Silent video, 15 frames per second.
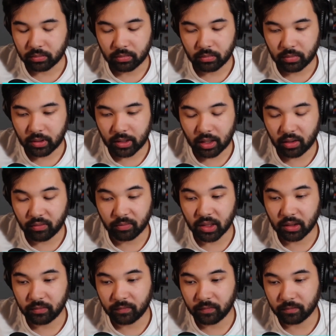however
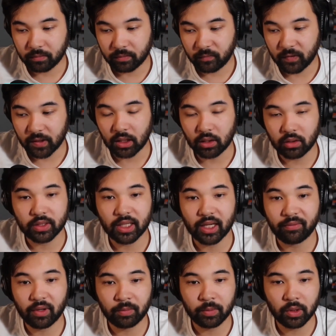many videos that I've
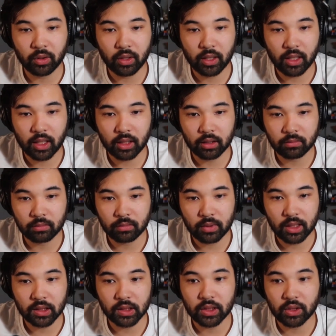uploaded on
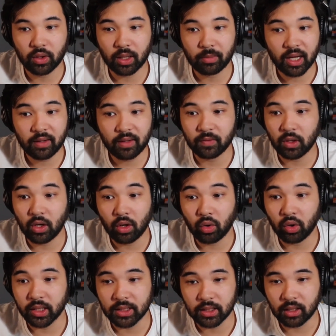Instagram, I have no
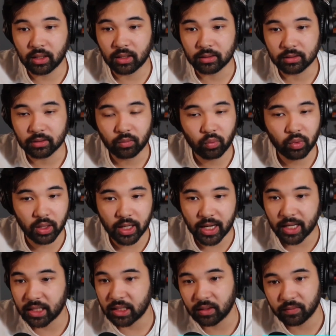idea where
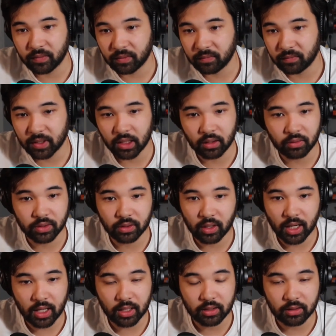any of the videos are
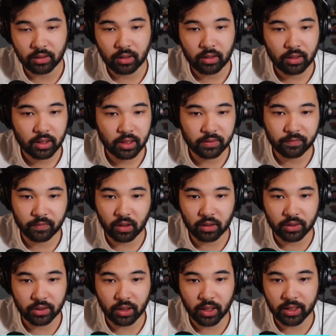at as far
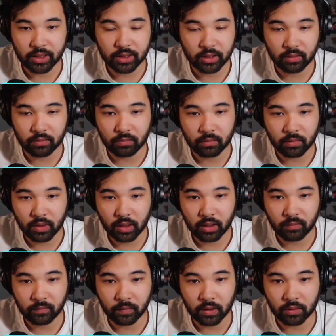as likes and
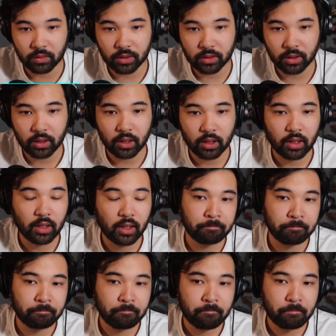views.
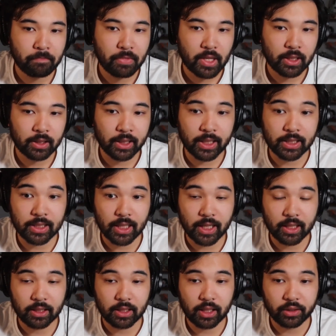Like I said,
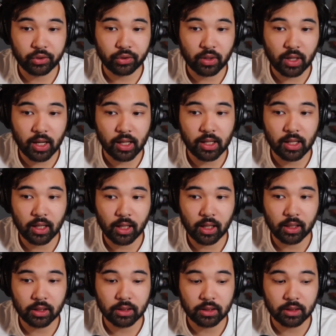I try
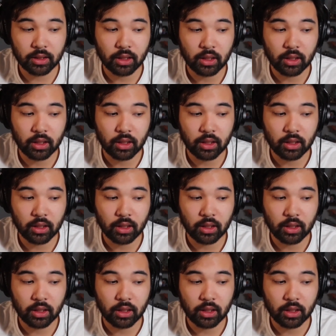and